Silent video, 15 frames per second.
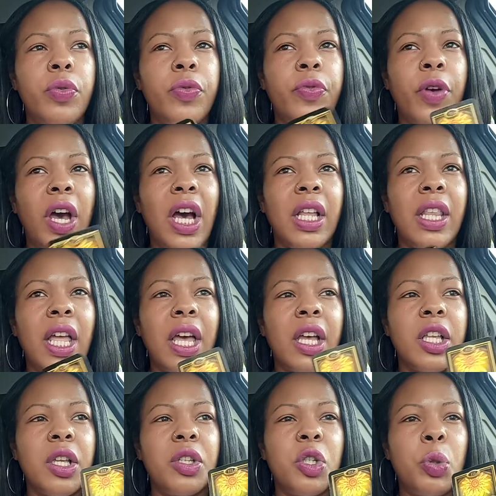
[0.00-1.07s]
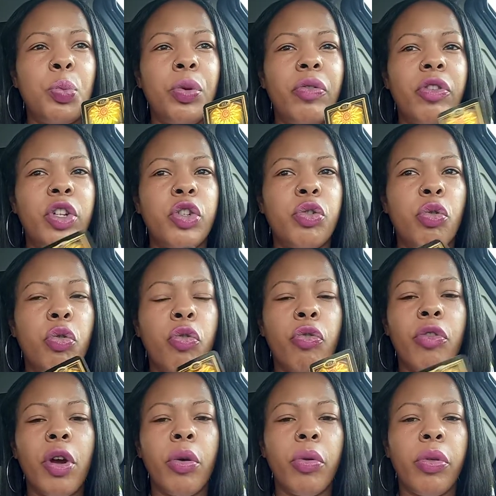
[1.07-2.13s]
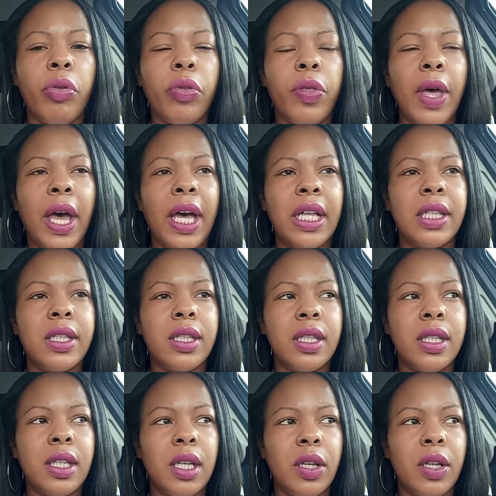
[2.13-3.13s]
had, like, spiritual growth and